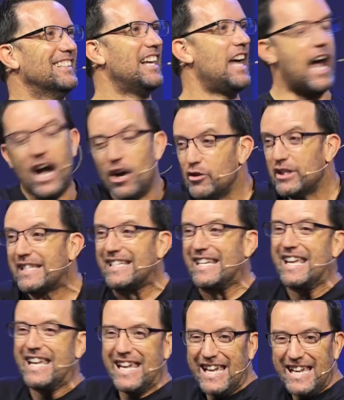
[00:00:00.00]
How does
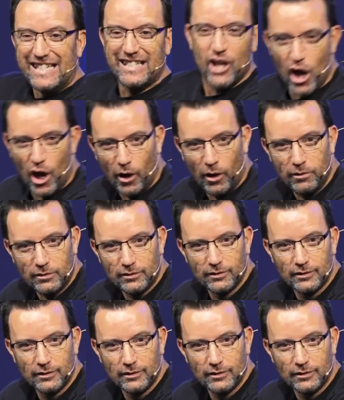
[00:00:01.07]
he know